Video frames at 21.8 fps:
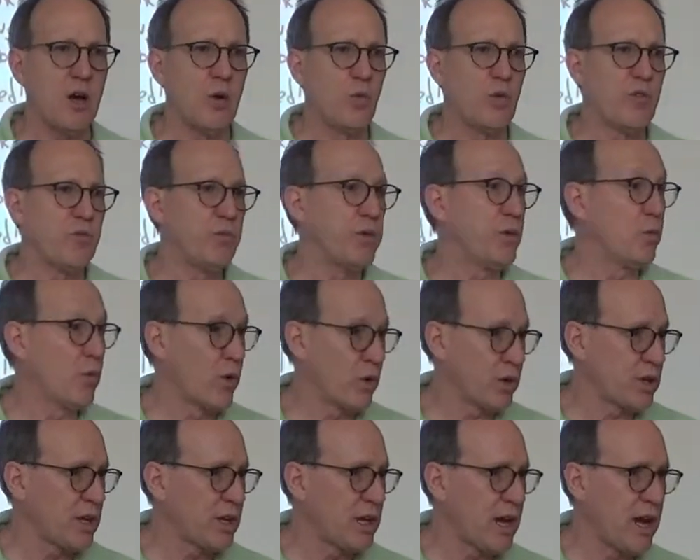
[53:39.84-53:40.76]
We've been
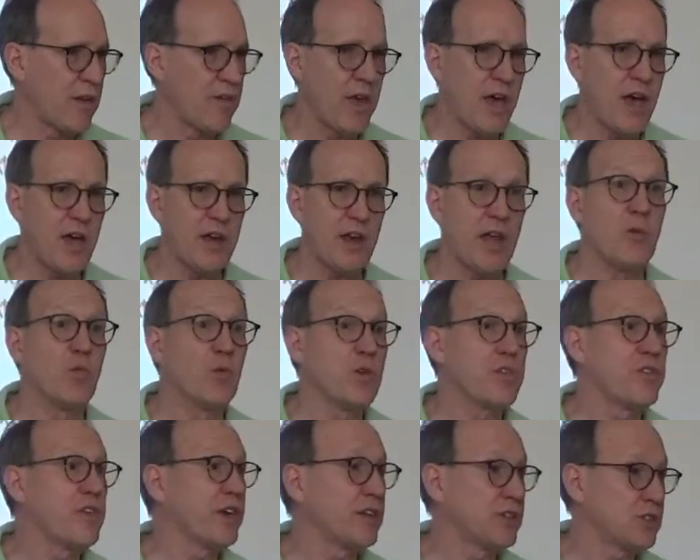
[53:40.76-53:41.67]
working on that, and we
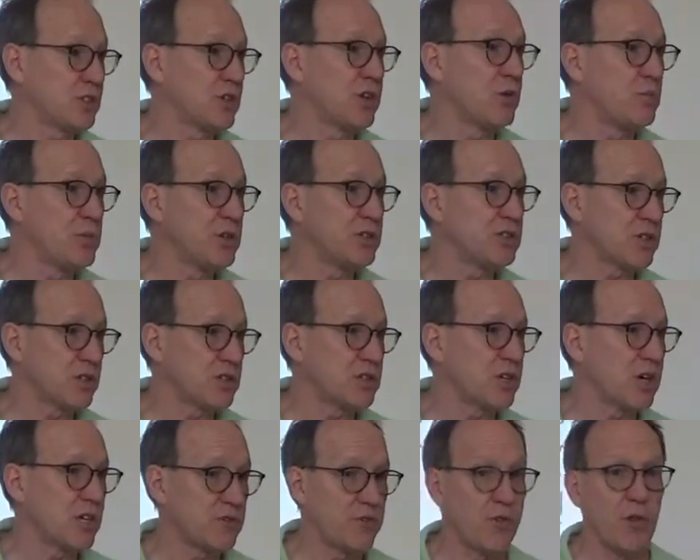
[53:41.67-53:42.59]
think it's going to be
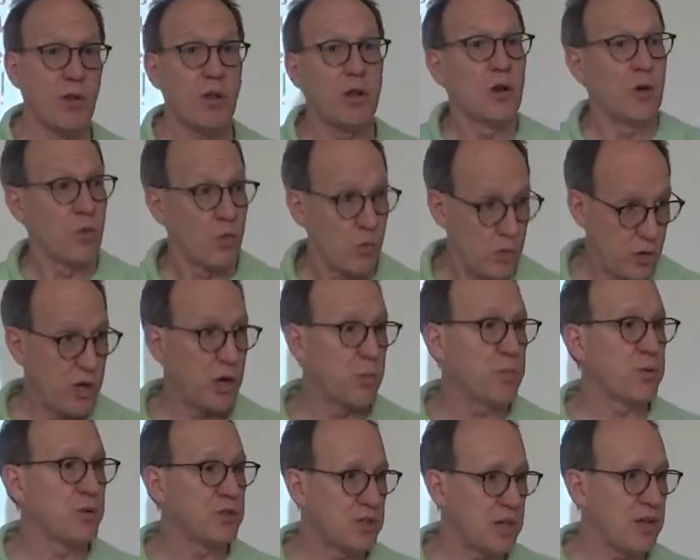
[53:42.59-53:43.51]
successful. We're going to
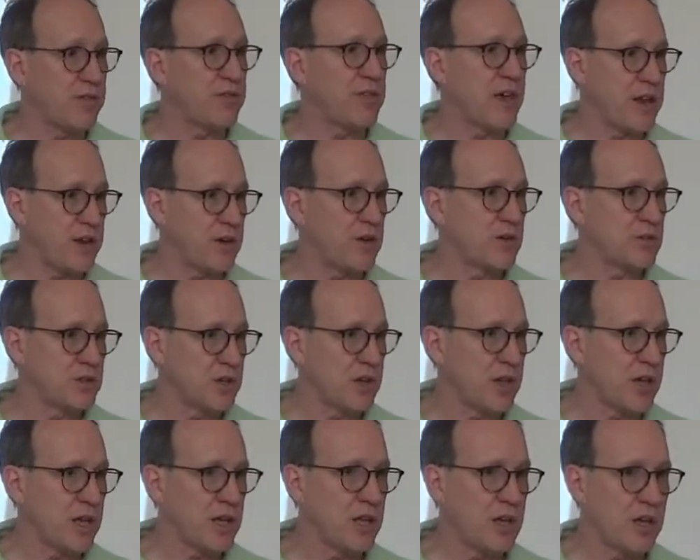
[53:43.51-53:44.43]
present that here
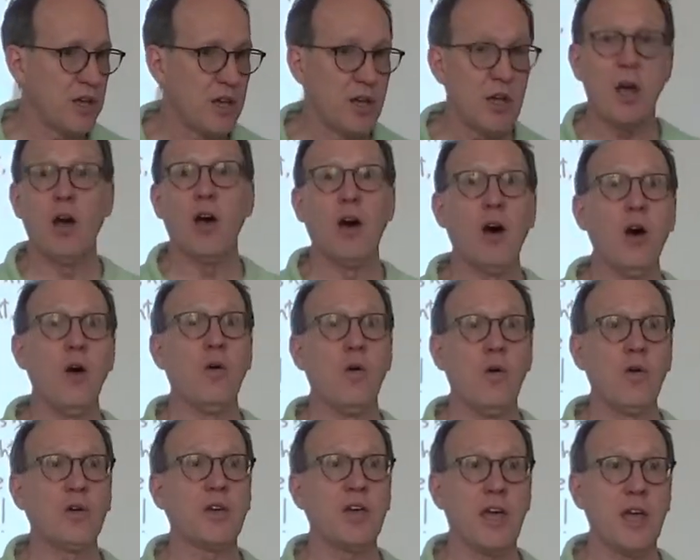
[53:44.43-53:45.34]
today.
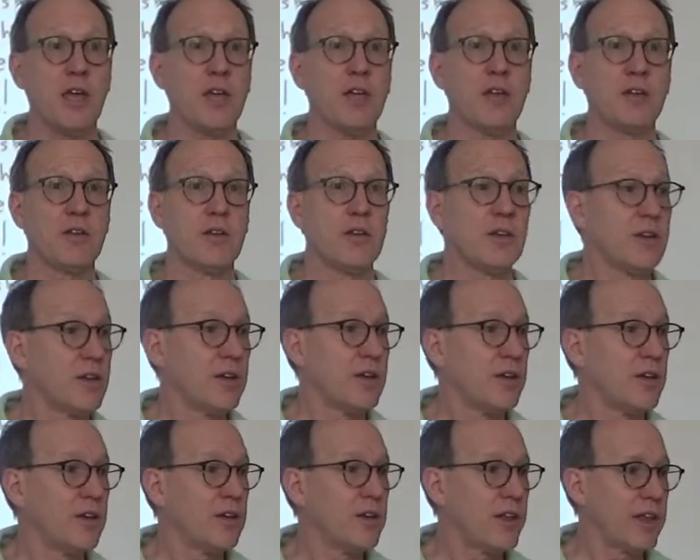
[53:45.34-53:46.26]
Oh, okay.
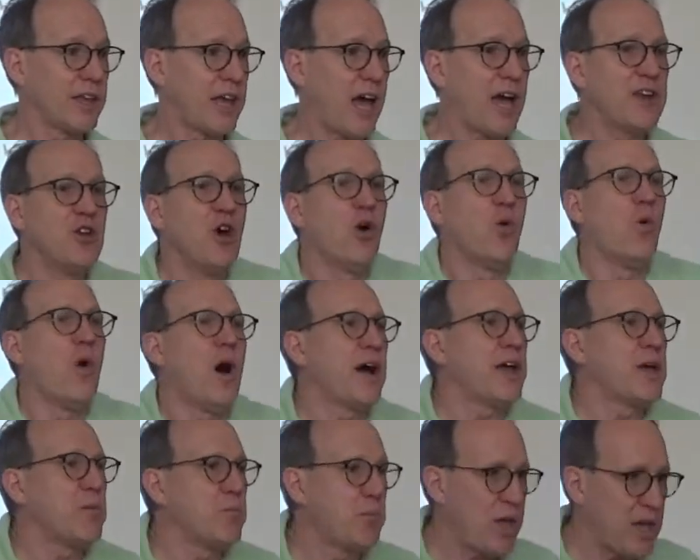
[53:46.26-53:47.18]
Like, I know
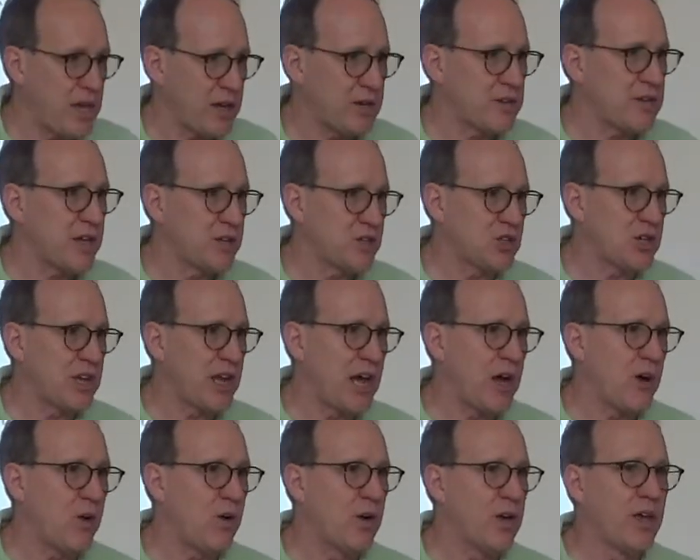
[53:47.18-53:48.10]
why I'm paying attention
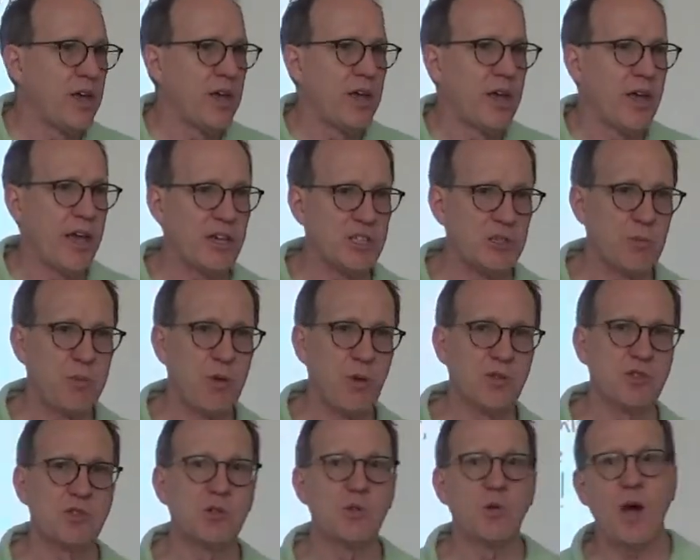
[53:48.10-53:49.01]
now. As
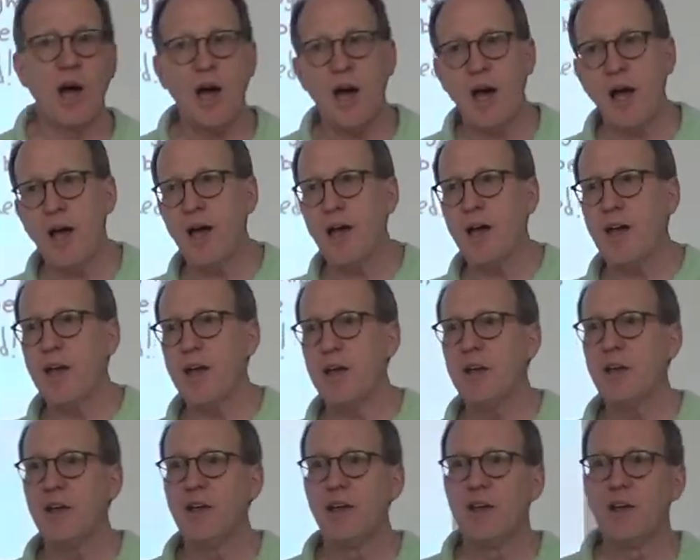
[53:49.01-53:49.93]
opposed to,
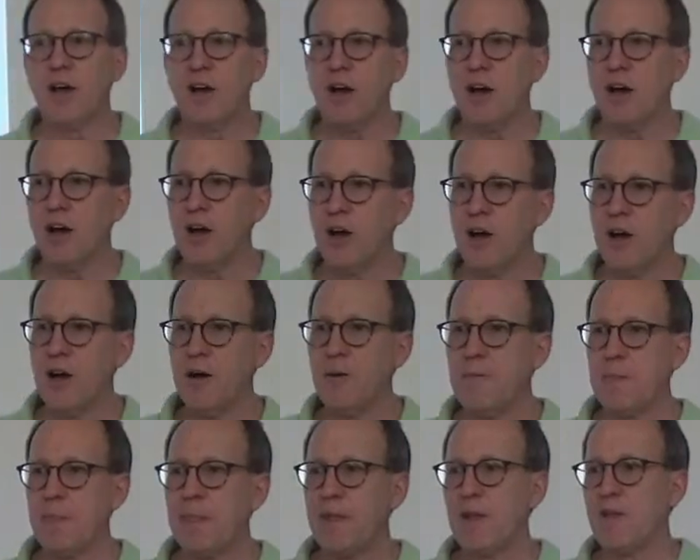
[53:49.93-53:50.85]
hi,
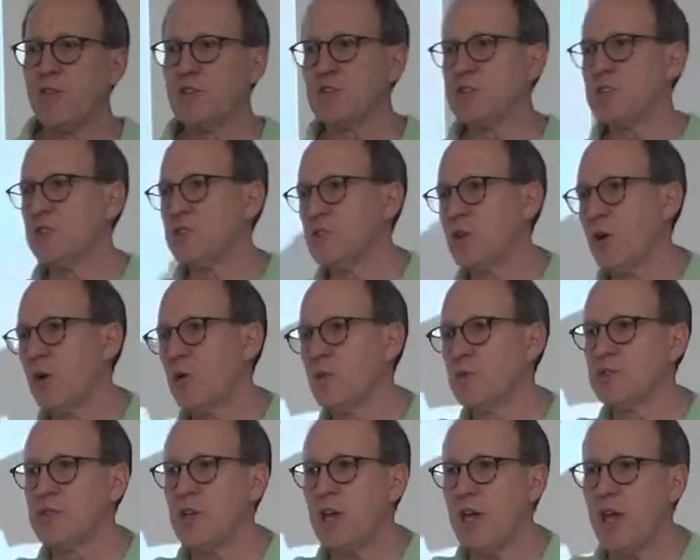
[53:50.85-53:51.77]
this is
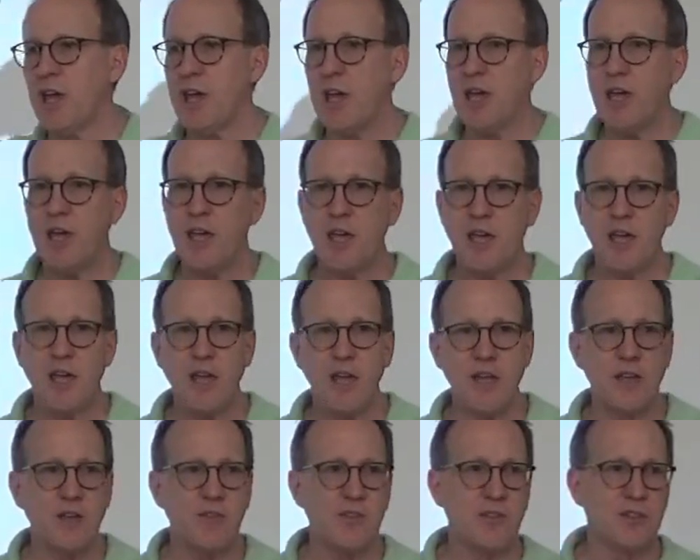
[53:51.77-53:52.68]

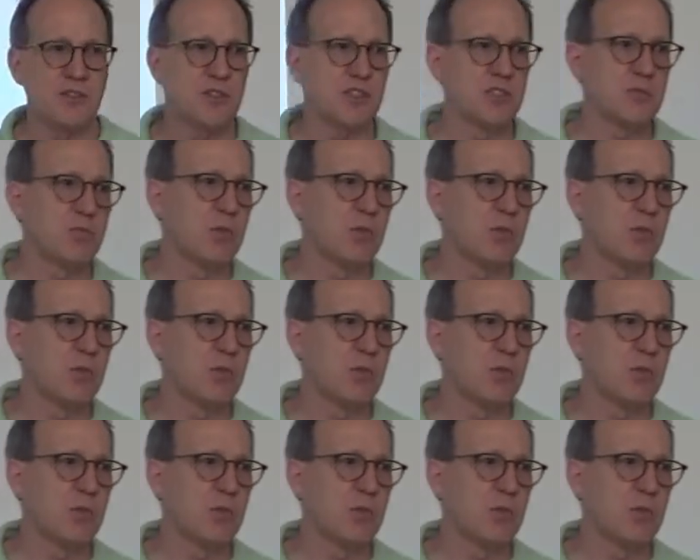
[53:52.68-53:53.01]
Jose, and this is